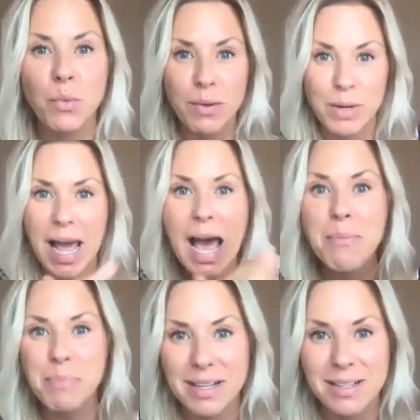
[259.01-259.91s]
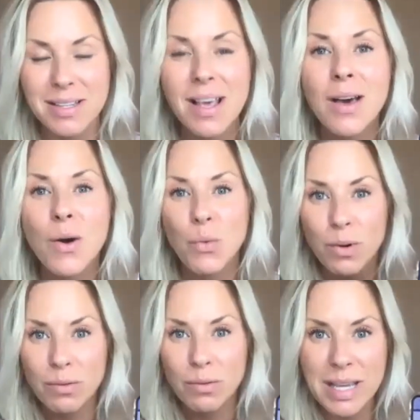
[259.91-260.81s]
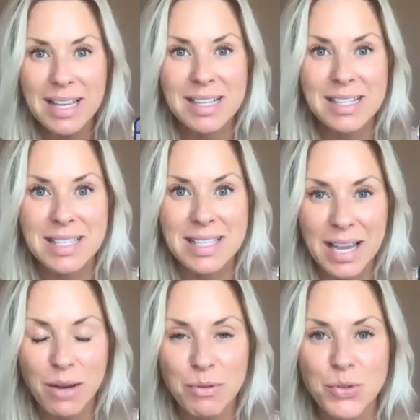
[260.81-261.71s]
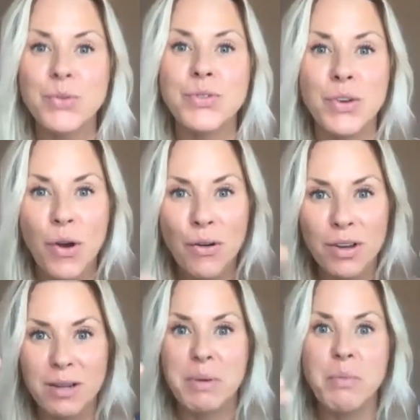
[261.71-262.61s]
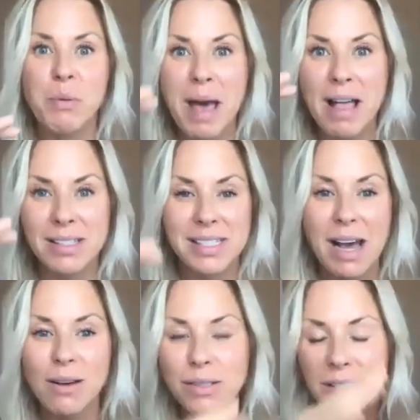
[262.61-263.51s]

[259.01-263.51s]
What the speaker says: what would happen is when we get his second results, they're all going to be more balanced out.